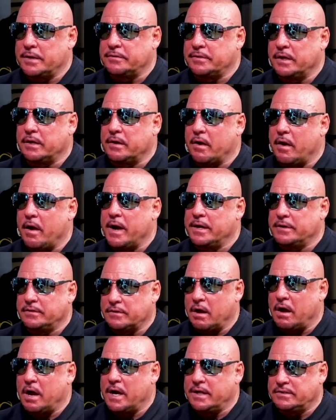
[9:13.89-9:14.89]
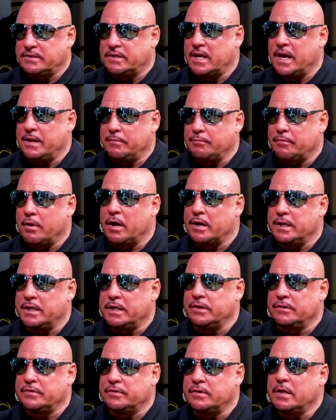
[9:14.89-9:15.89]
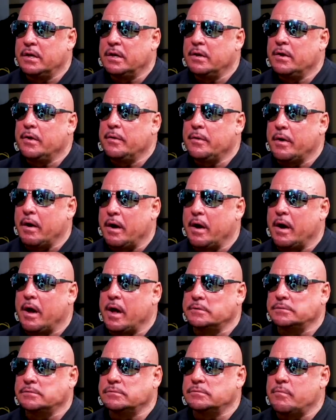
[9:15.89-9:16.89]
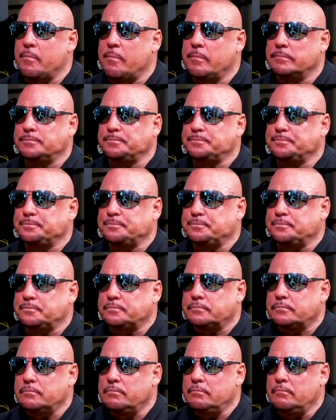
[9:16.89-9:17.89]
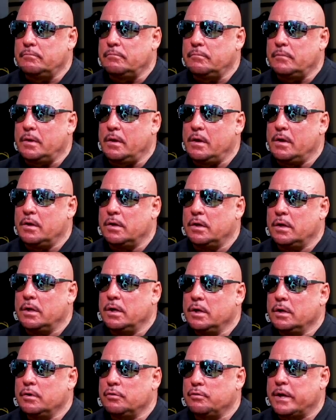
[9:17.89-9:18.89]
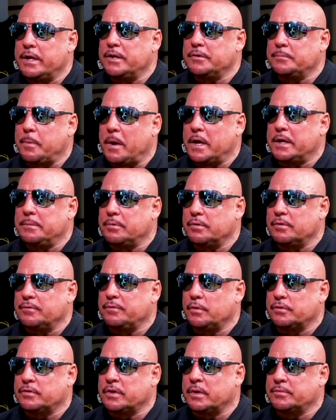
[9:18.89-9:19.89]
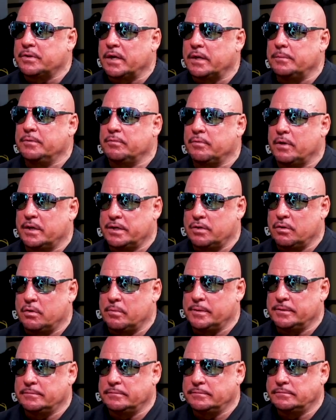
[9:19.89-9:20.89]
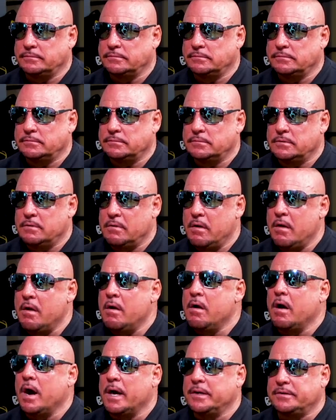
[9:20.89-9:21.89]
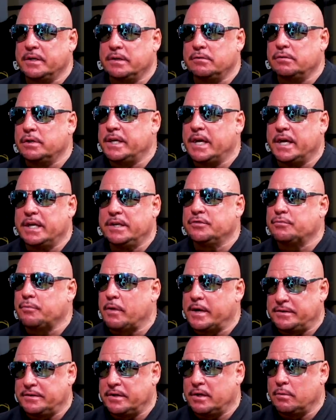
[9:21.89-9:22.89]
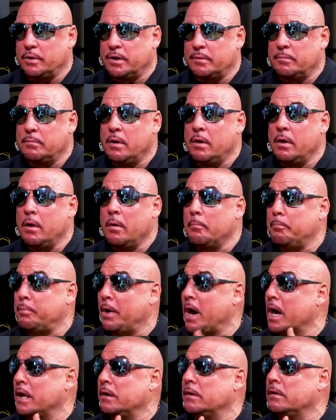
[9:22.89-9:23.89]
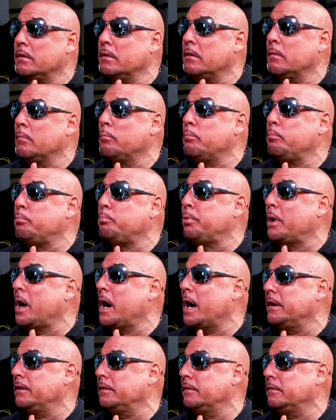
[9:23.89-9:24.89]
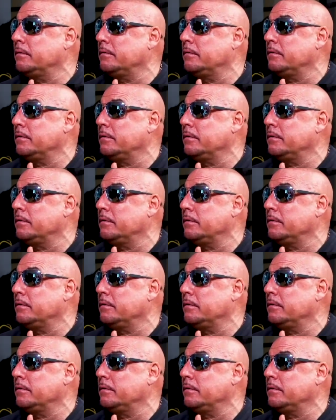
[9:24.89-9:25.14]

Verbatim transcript: would pick him over Ronnie? I'm saying, who would you pick? If just give me the best of all time. Who would you say? Biggest bodybuilder of all time's got to be Ronnie Coleman. I think Lee Haney's right there with him. But, I think so too. But